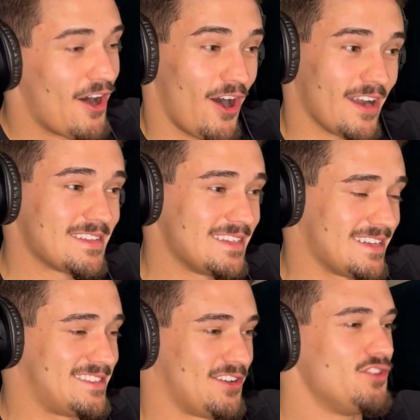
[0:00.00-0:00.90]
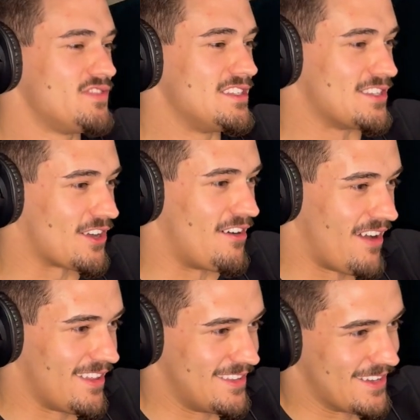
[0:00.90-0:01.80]
honestly, like, so you've seen Silicon
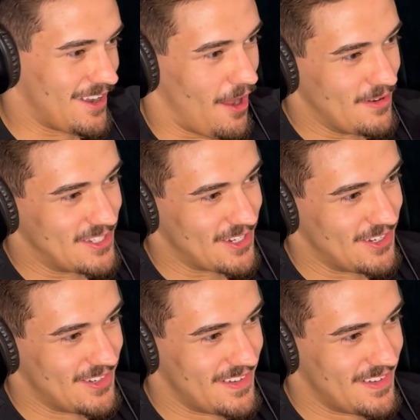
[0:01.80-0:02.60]
Valley, the comedy show?